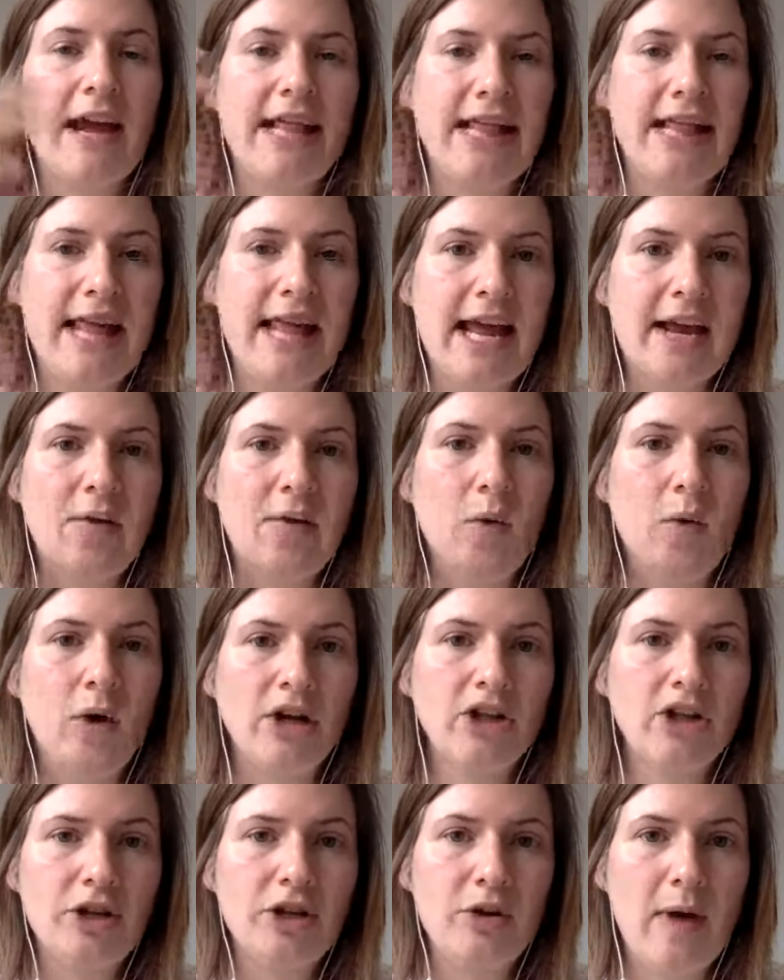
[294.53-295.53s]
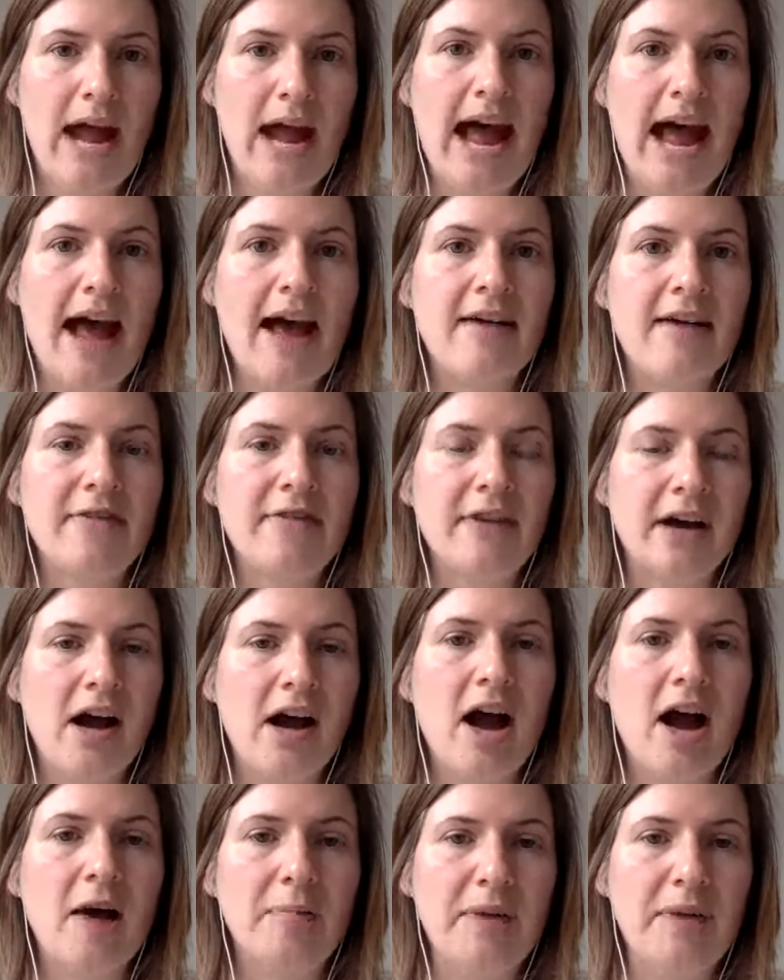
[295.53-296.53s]
And then once you have the
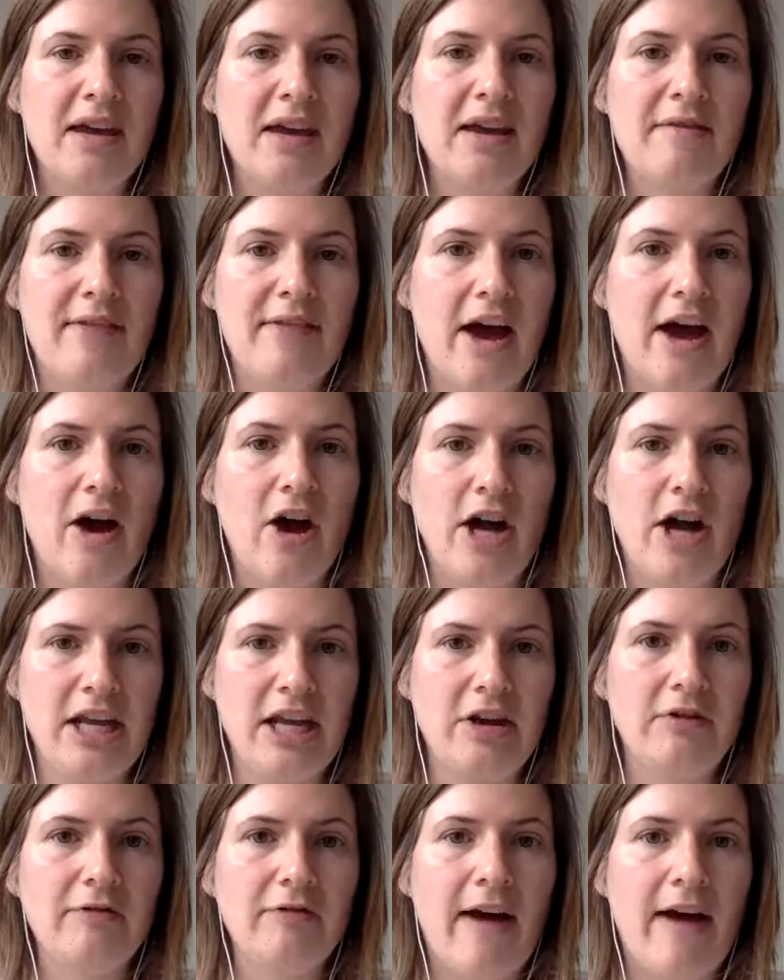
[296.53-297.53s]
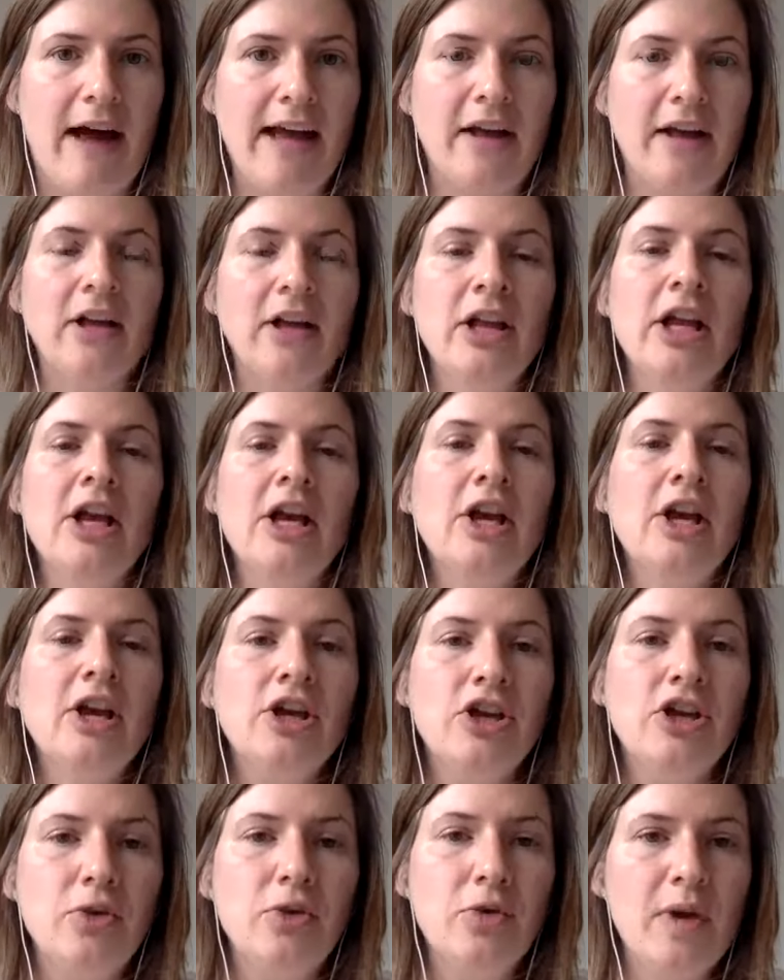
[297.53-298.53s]
copy of that audio file,
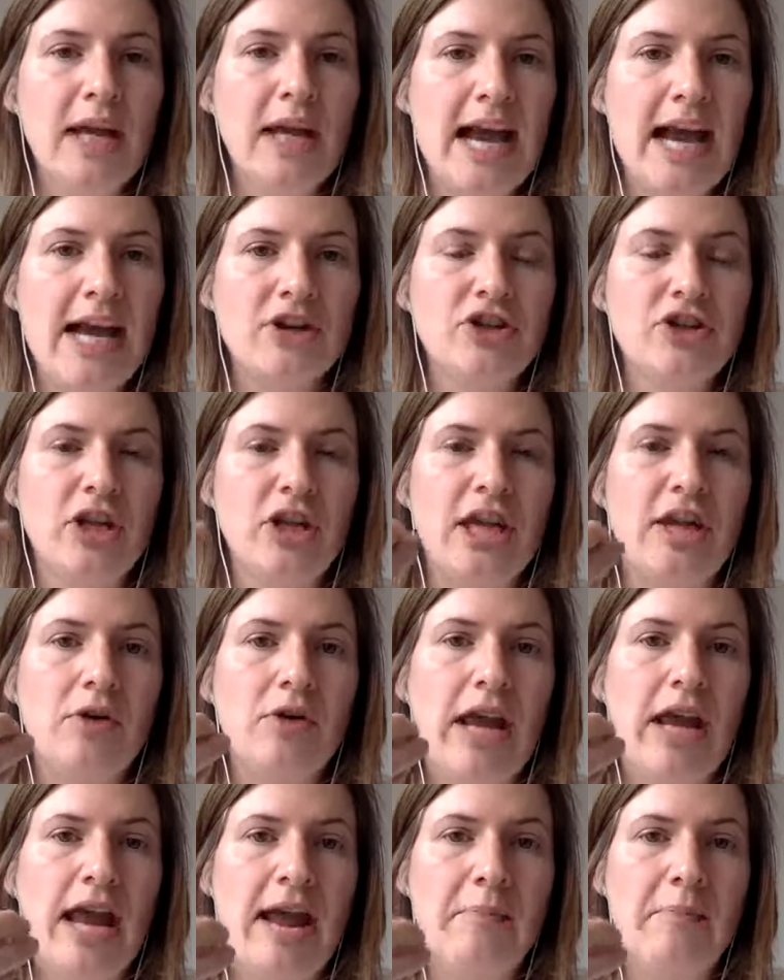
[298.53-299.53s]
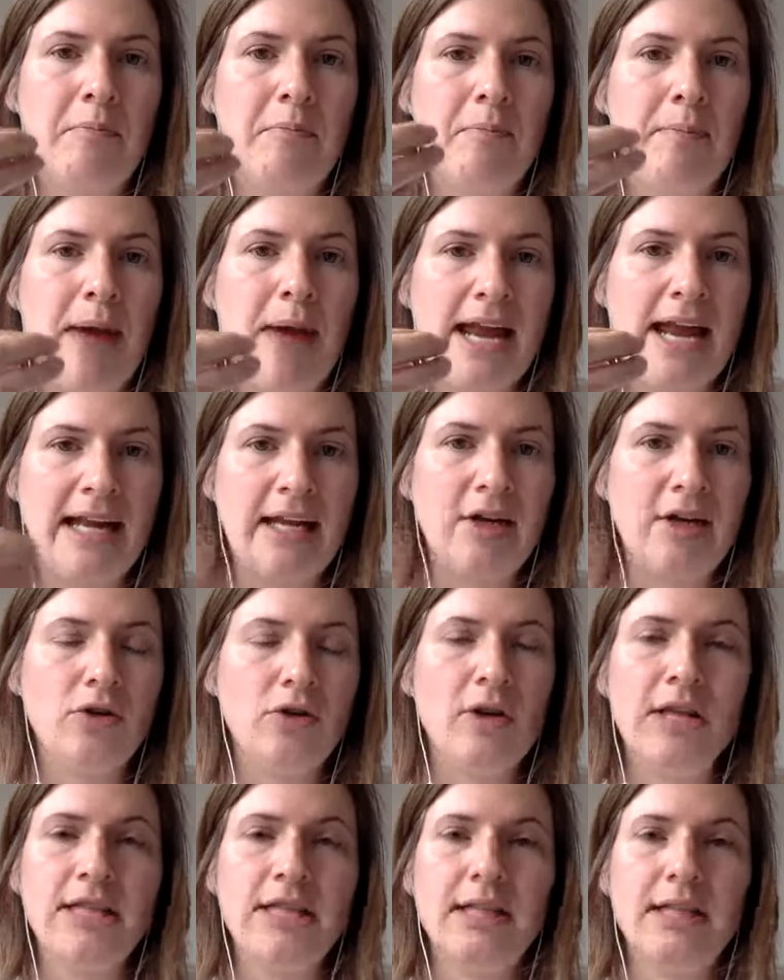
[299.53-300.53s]
you can actually embed it.
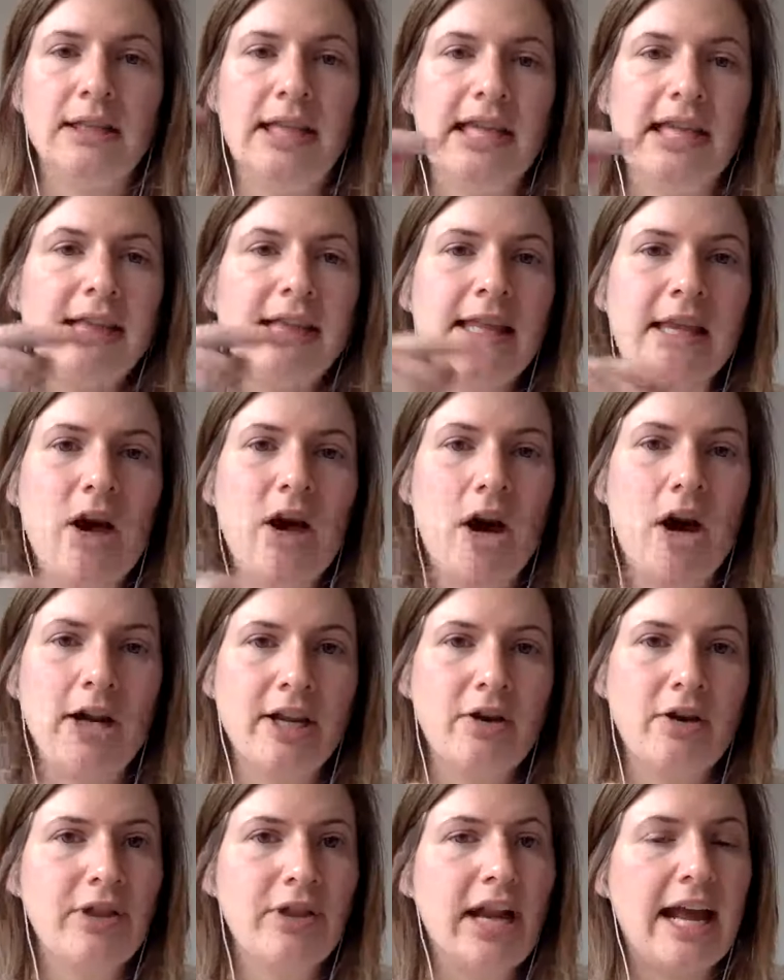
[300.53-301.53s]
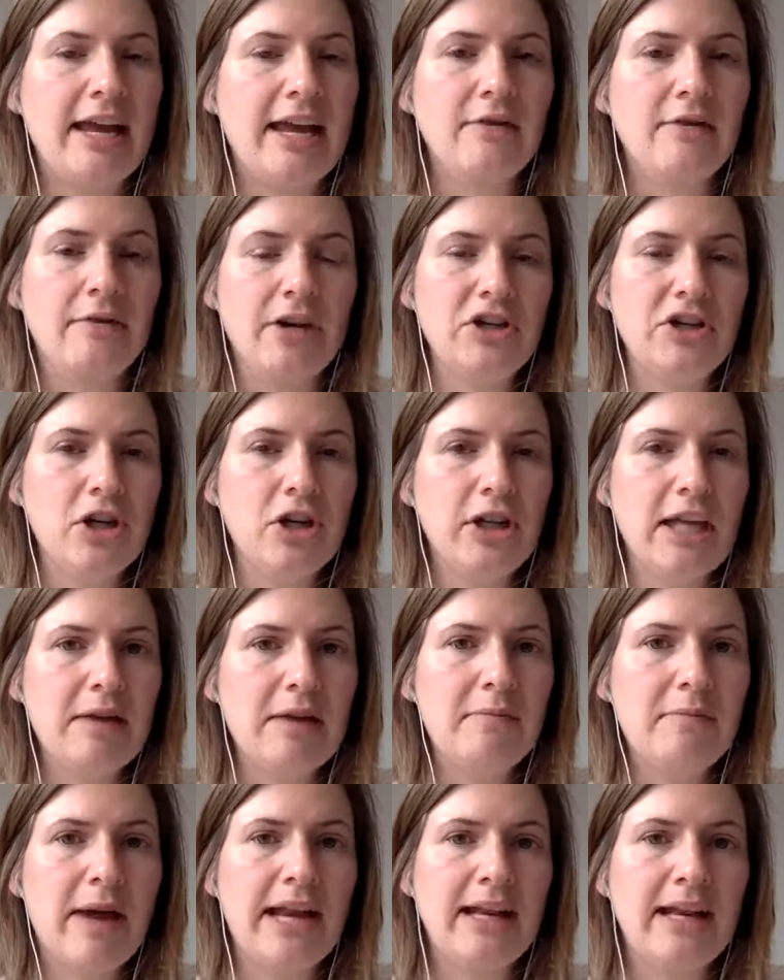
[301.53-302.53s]
You can delete the audio that I originally
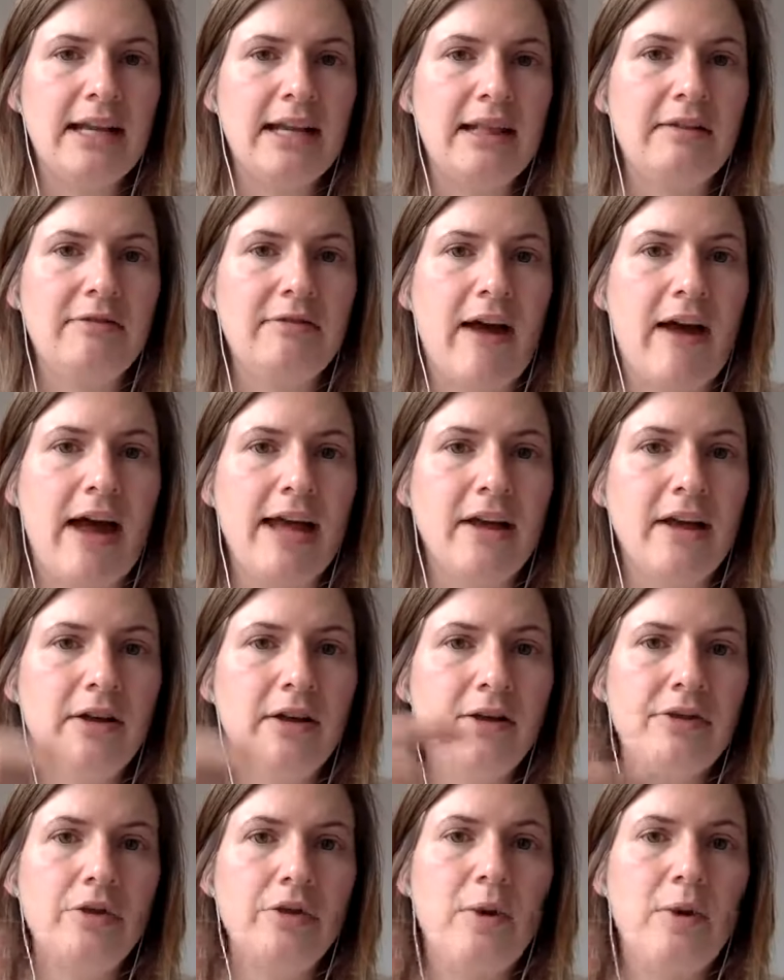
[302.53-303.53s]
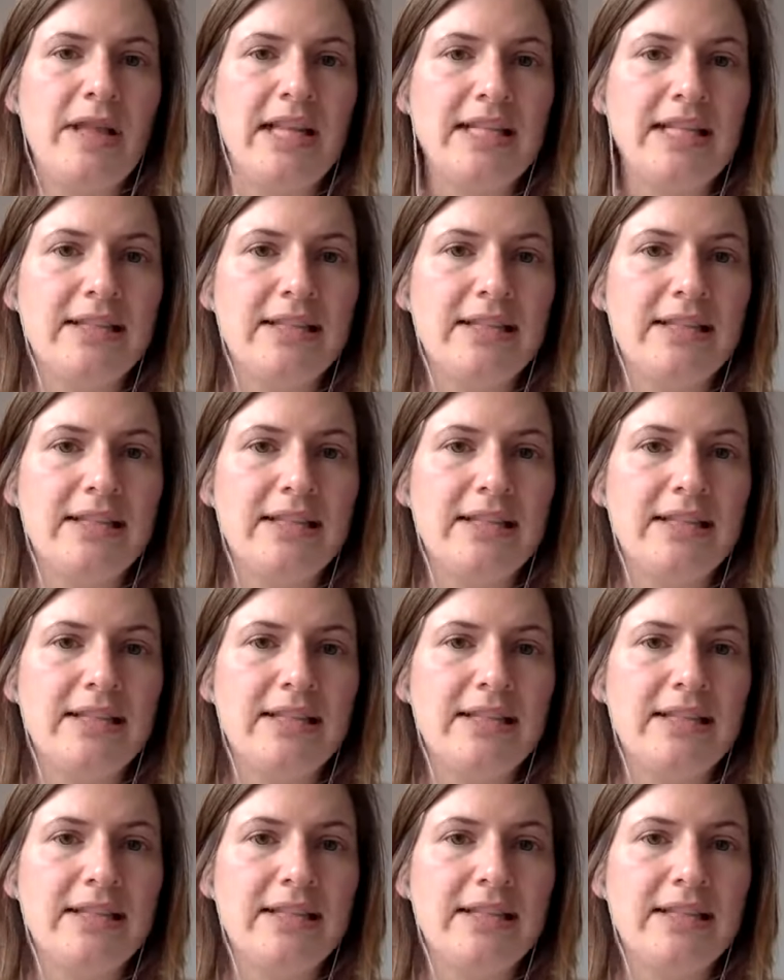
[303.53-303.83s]
embedded in the file, the one